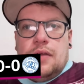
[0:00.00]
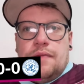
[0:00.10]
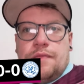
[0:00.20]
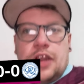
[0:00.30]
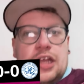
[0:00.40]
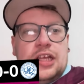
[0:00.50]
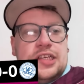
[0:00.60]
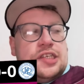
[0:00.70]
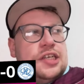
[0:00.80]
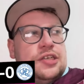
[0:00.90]

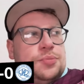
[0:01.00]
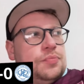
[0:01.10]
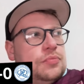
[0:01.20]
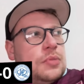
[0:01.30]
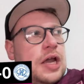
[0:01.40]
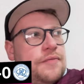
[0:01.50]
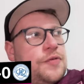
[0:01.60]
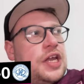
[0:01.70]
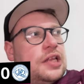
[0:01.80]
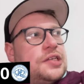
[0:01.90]
realistic, like
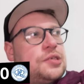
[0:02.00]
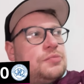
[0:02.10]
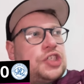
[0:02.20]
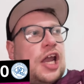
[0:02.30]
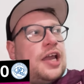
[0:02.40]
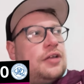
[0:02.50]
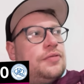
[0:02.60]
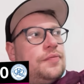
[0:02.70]
realism check,